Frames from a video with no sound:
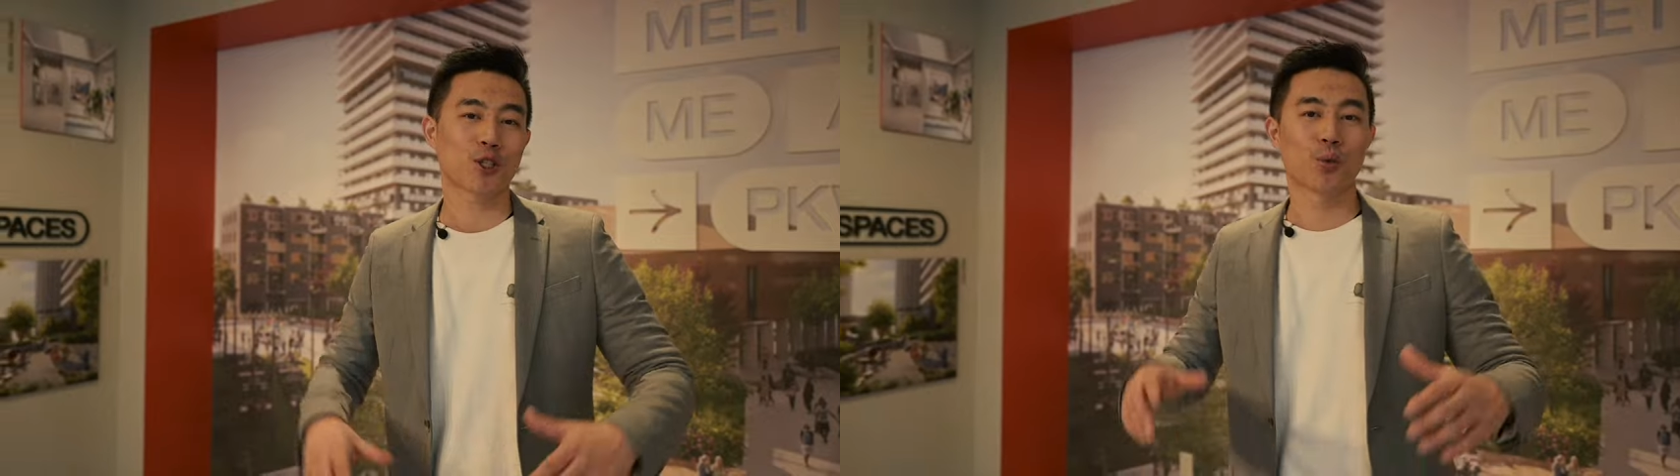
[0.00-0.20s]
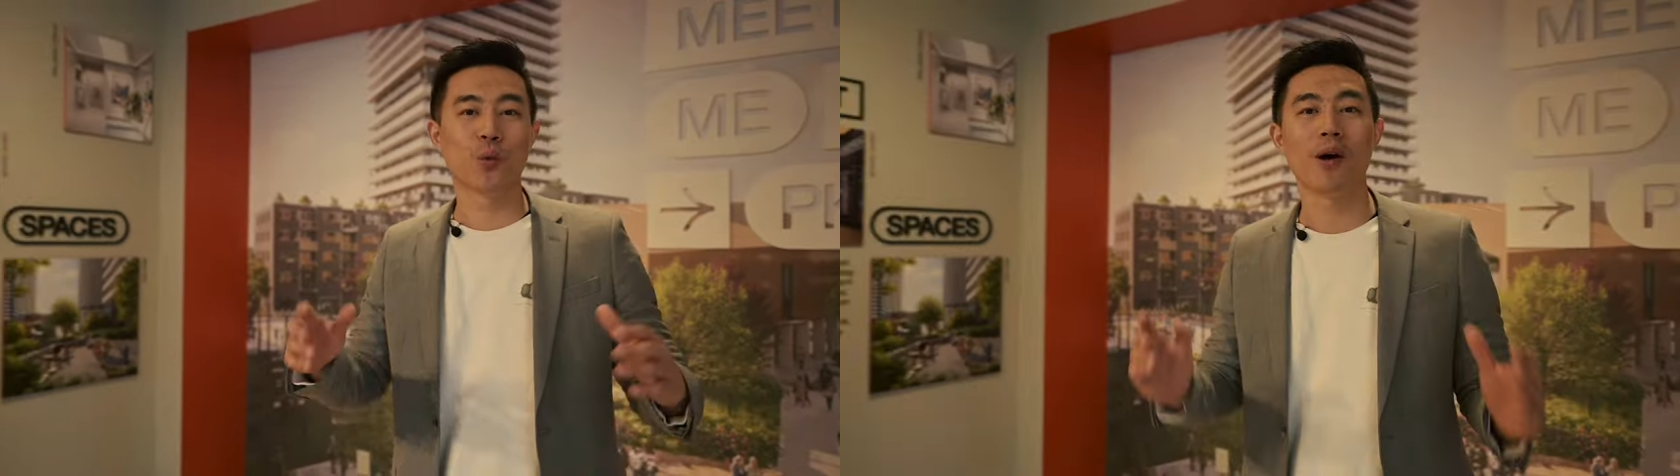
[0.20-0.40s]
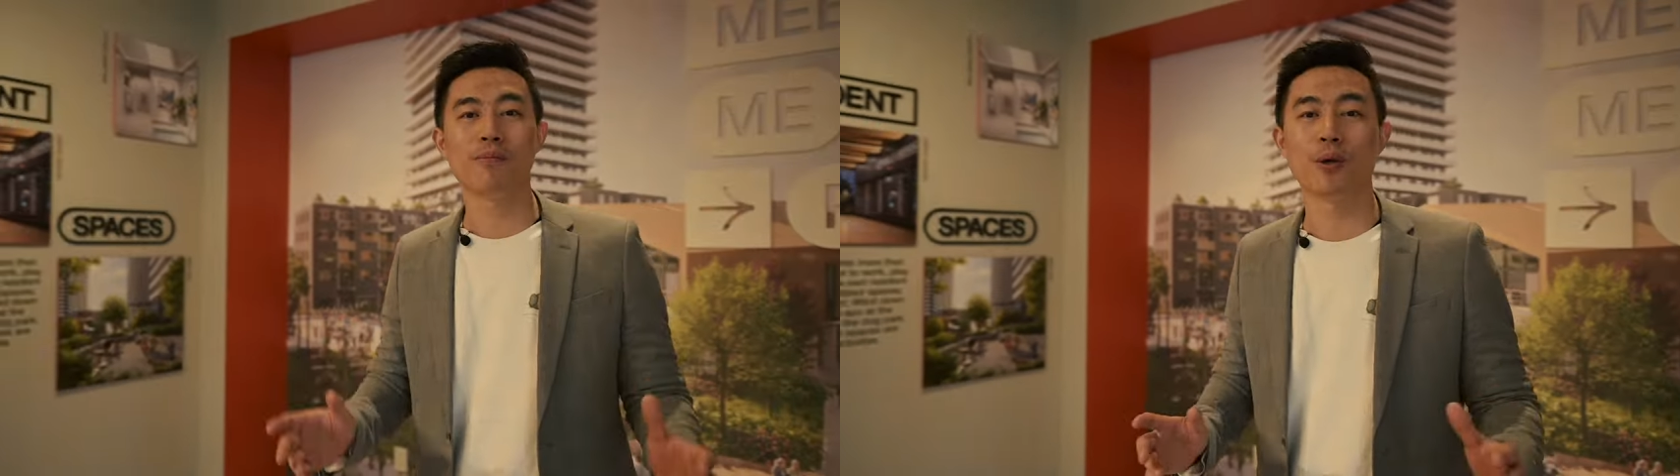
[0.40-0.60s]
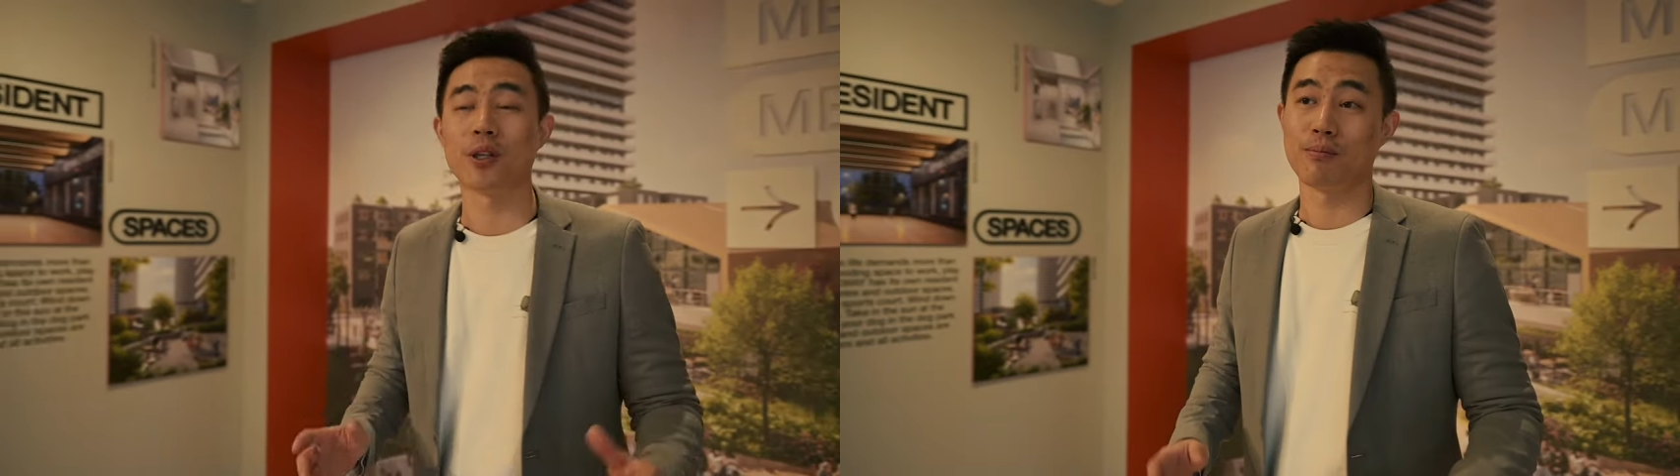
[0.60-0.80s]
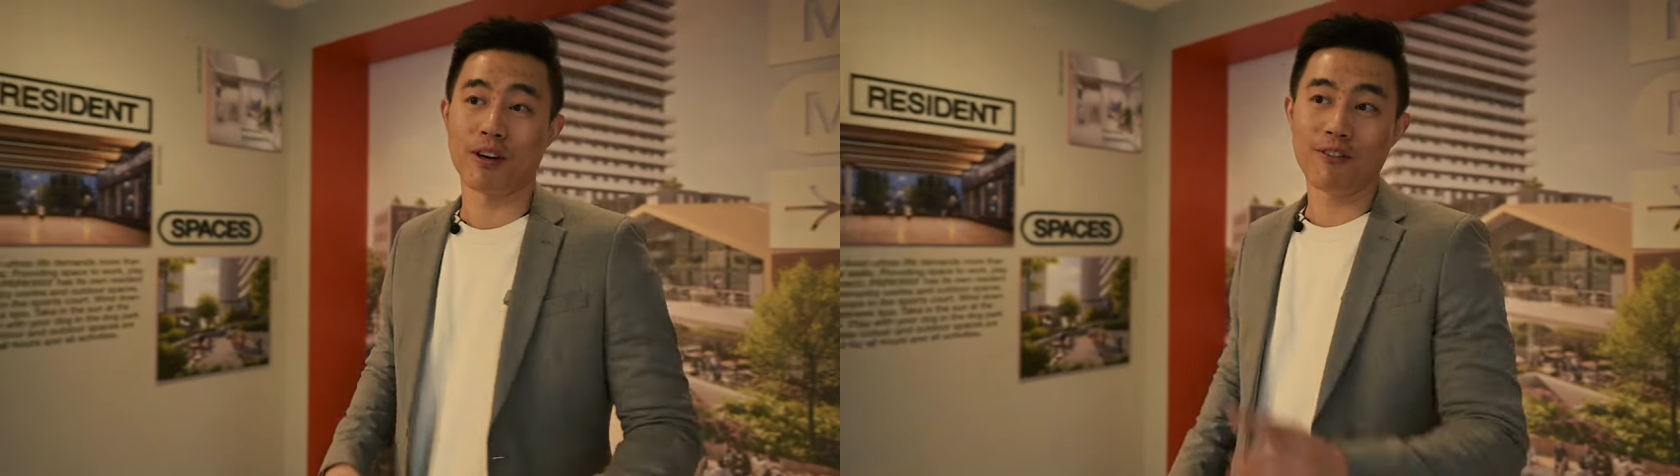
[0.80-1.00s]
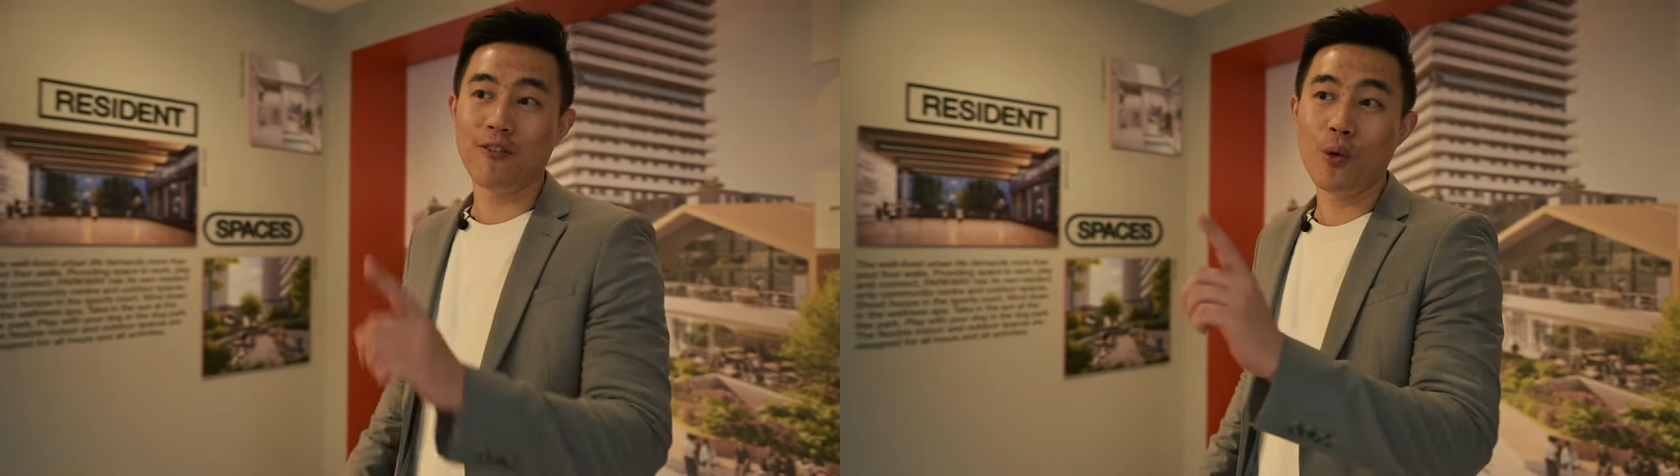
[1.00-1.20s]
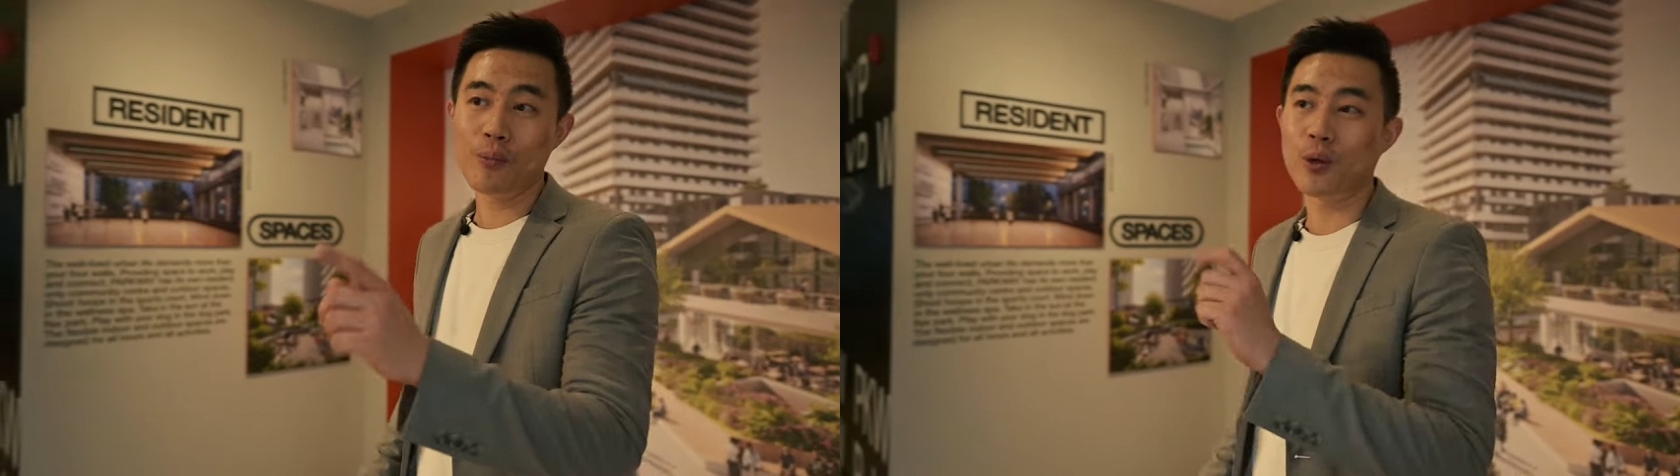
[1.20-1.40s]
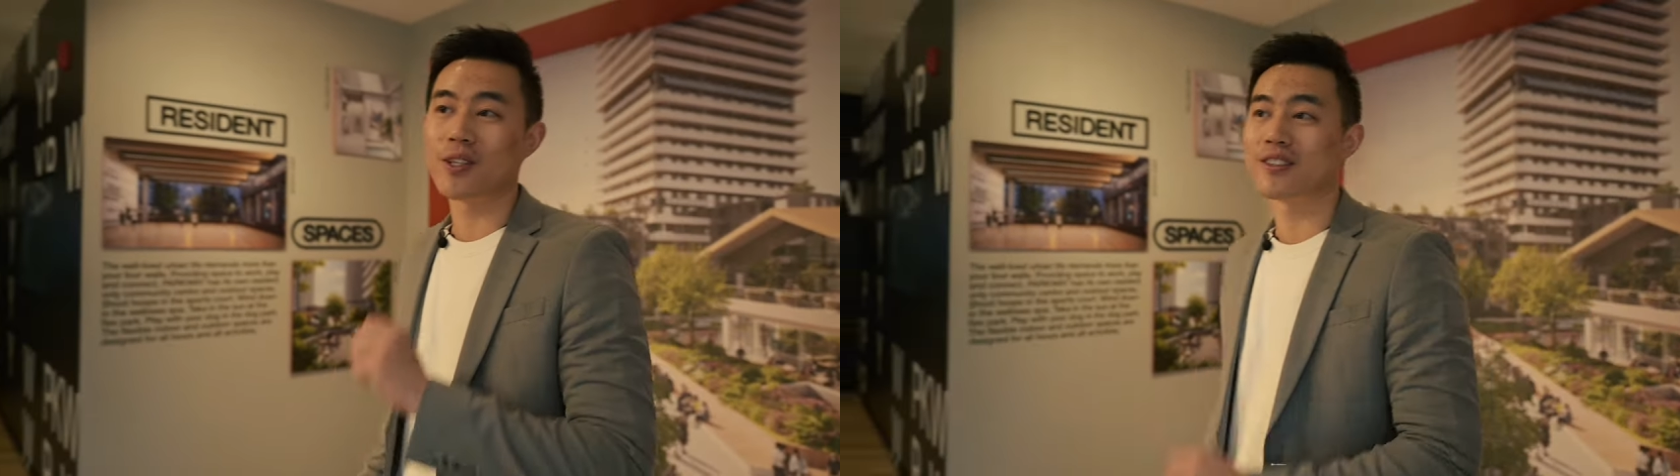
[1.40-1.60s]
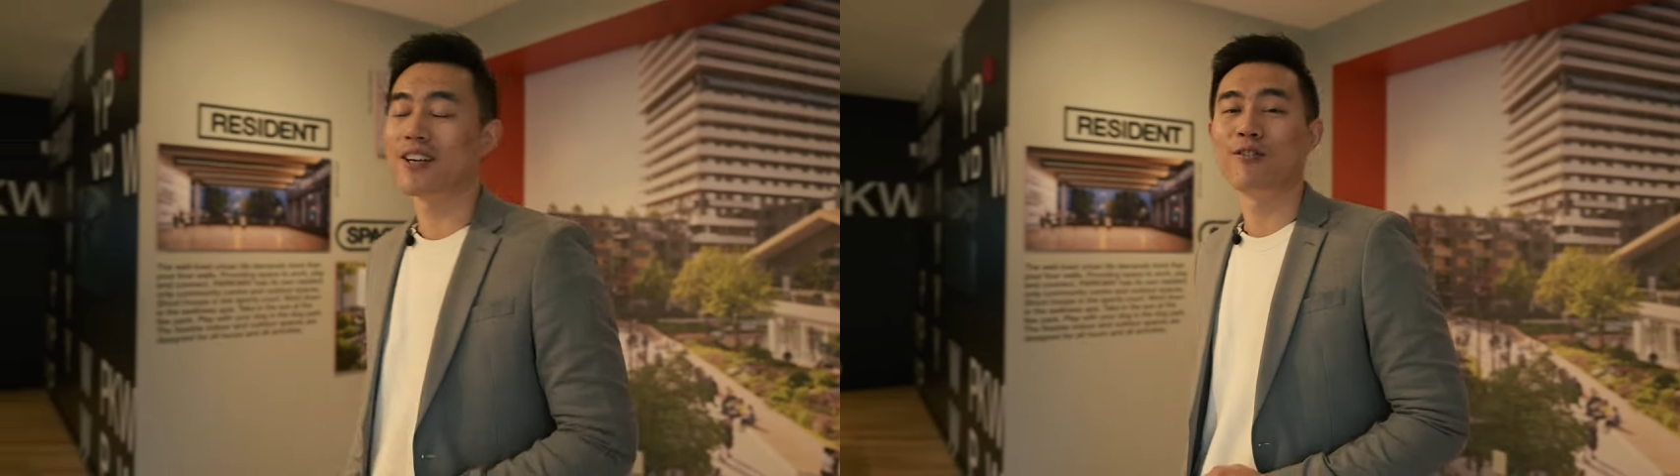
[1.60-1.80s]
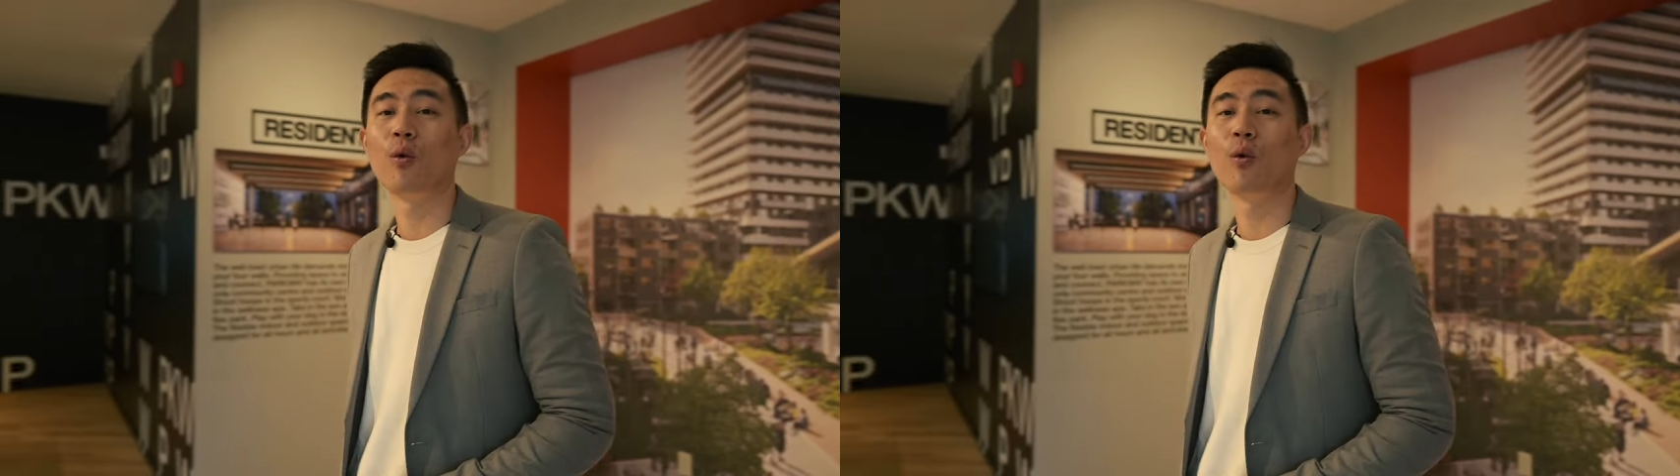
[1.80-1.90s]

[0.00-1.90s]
just one building, but 4 buildings that